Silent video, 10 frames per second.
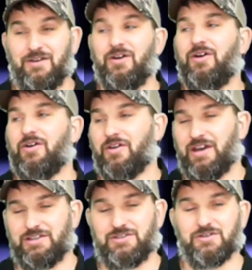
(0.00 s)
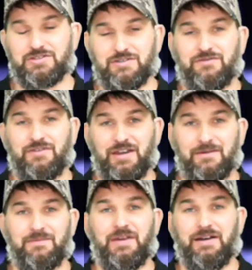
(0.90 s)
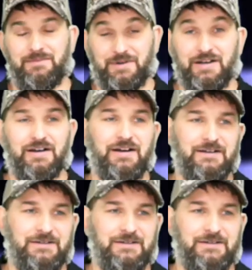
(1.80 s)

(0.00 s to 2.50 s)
All right, Joseph, yep, yep, uh huh.